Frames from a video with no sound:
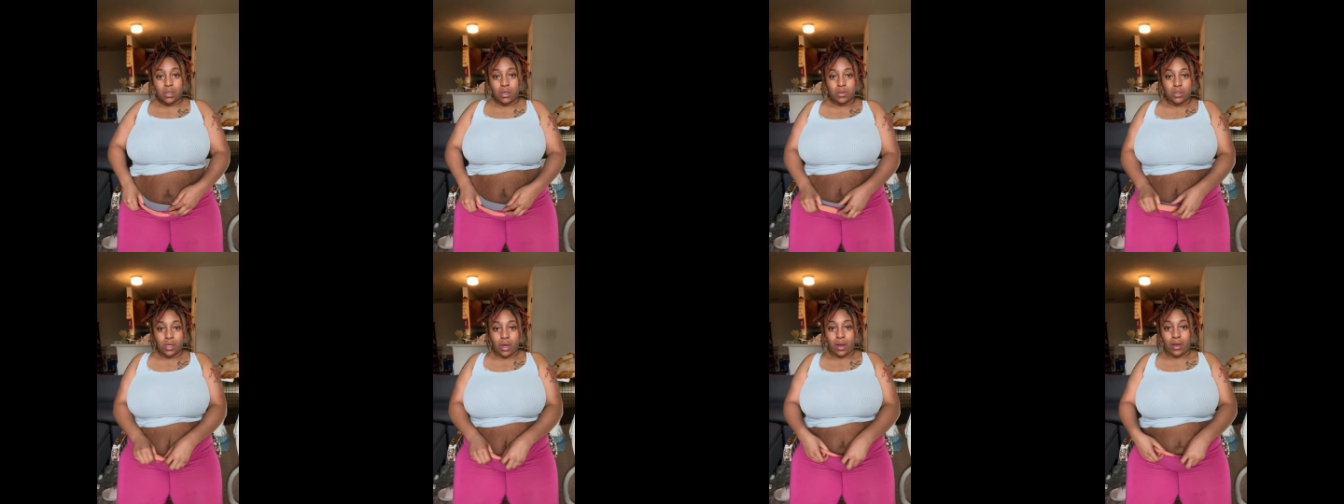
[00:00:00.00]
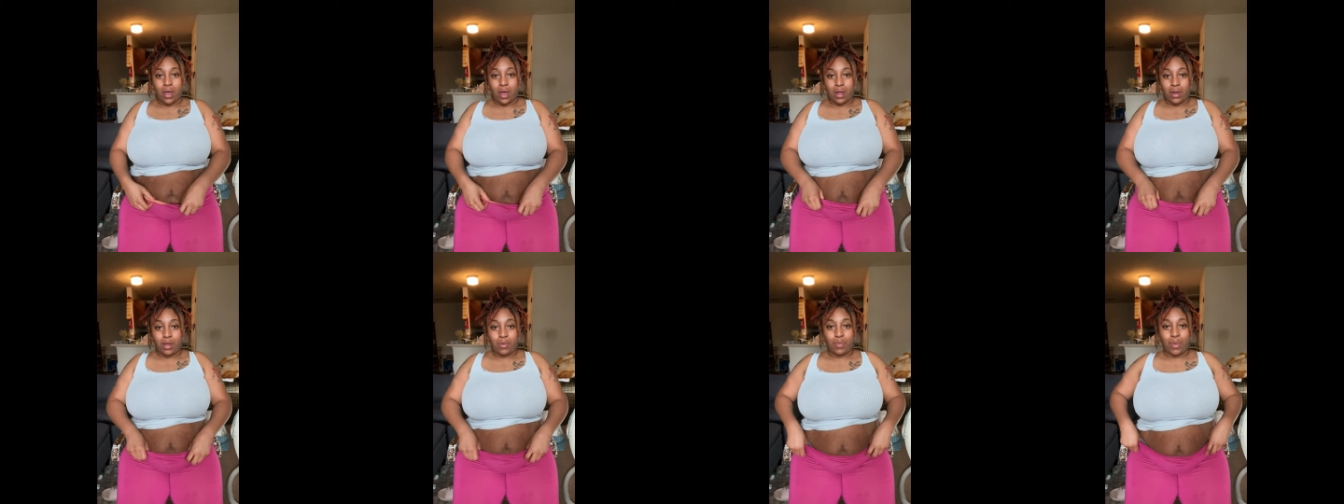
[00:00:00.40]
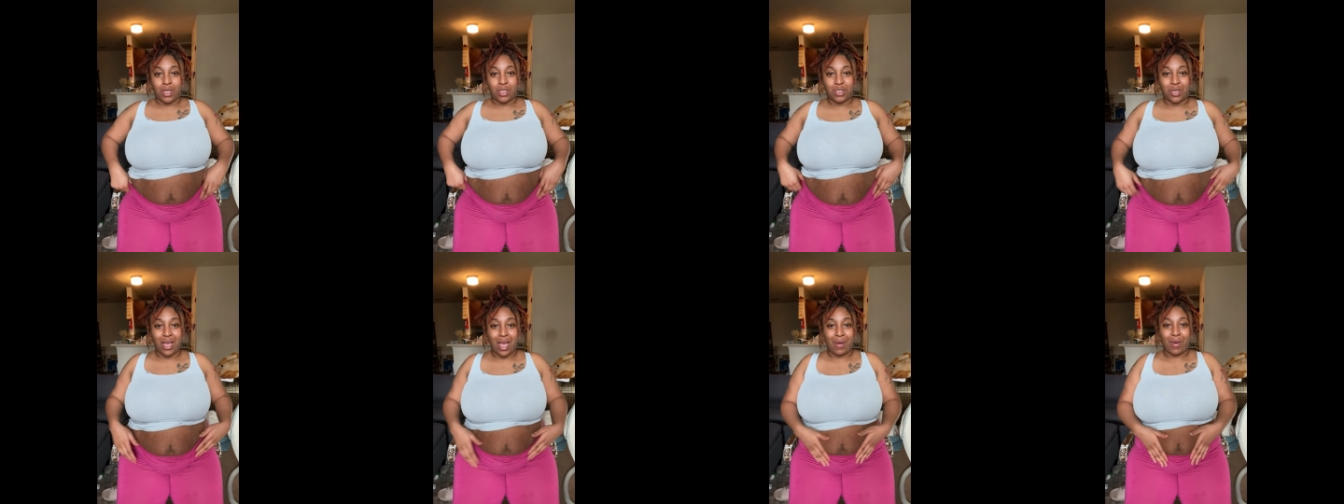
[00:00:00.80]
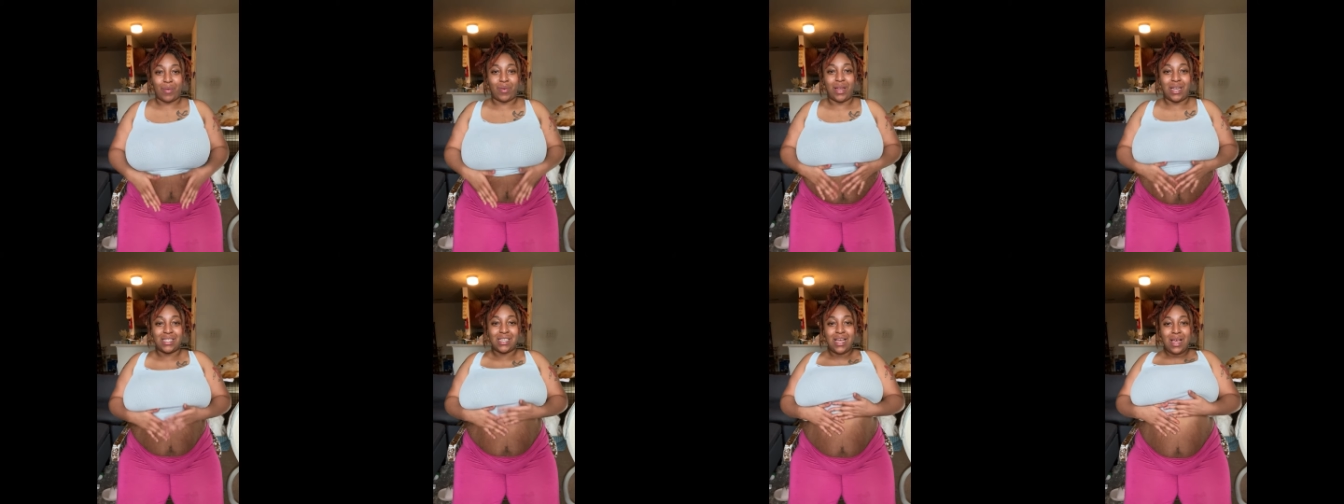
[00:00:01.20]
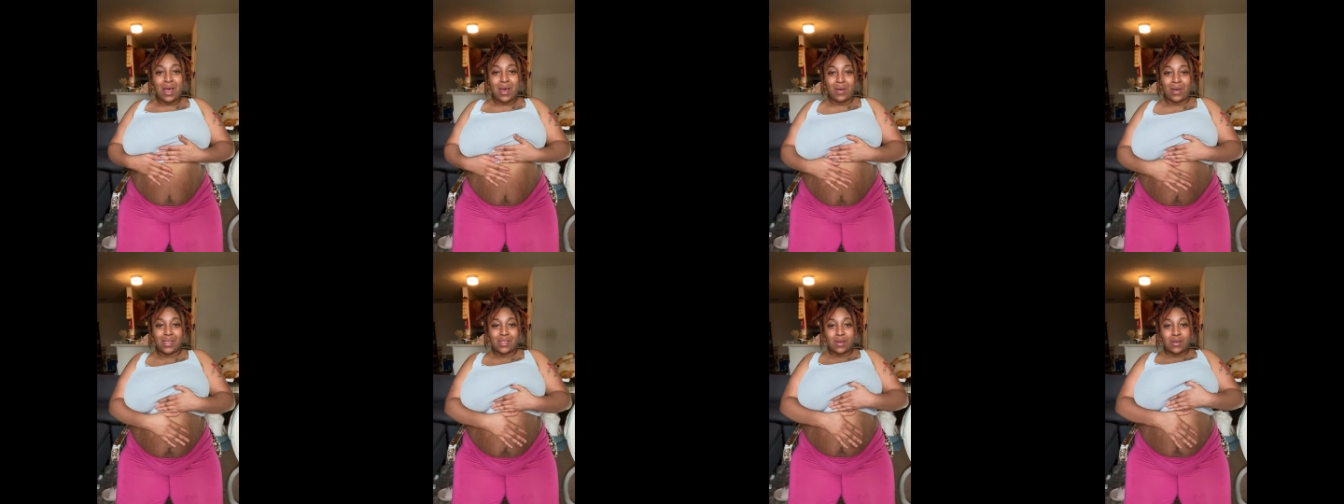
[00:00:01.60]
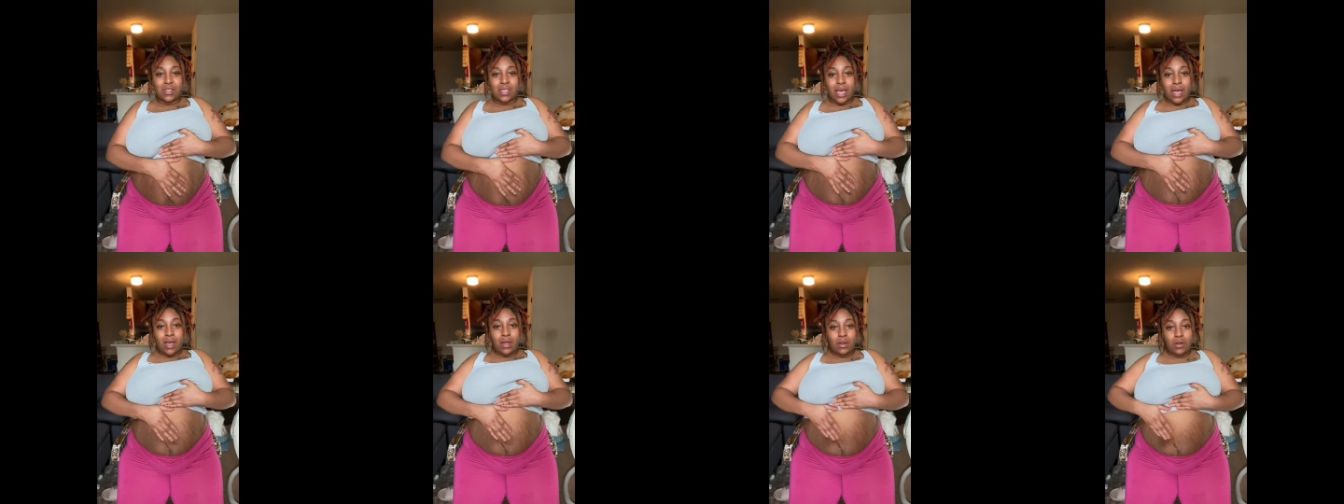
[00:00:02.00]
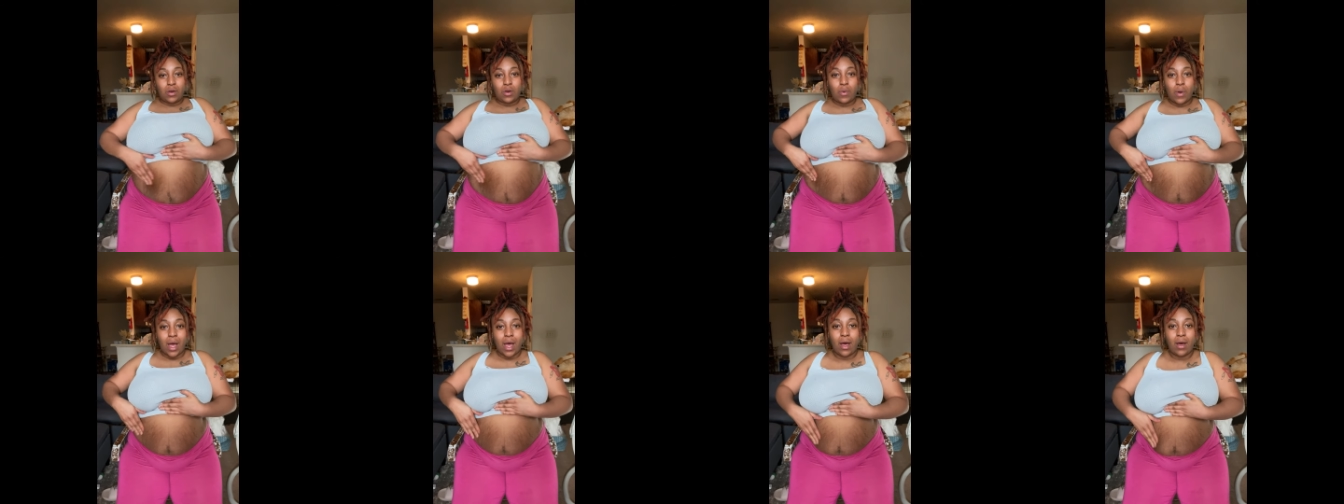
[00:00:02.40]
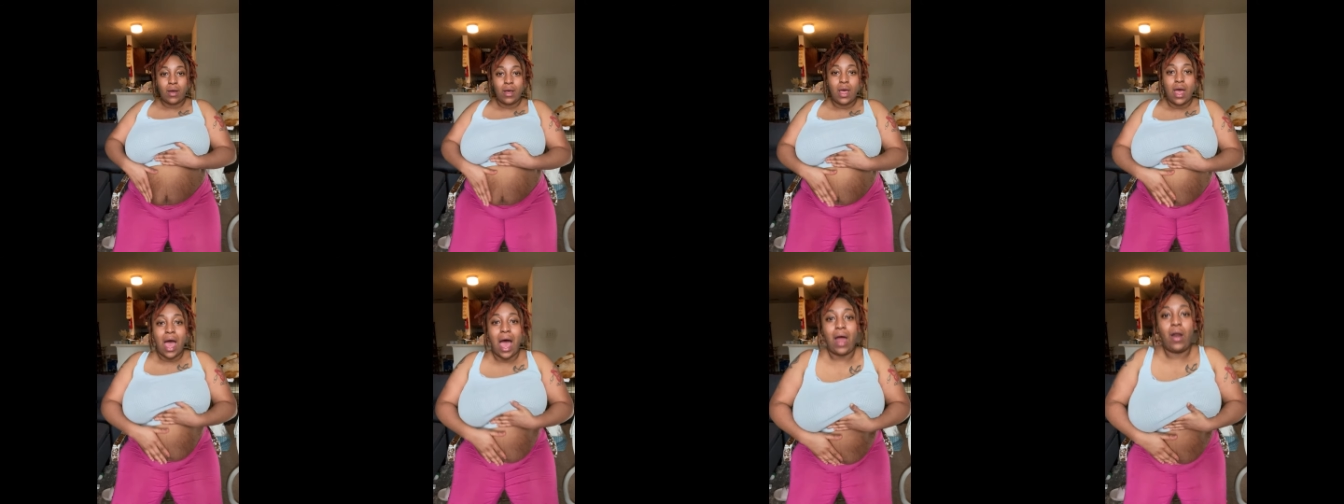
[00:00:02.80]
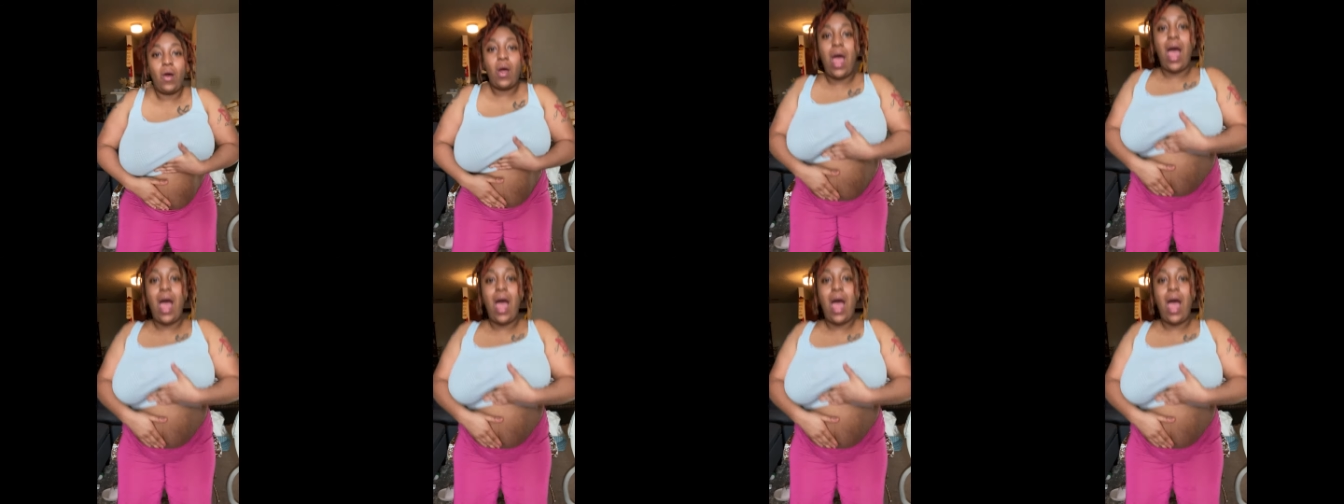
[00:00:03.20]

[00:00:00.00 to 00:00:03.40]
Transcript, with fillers: oh, sorry, y'all didn't mean to y'all didn't. It's gonna take a little while. I don't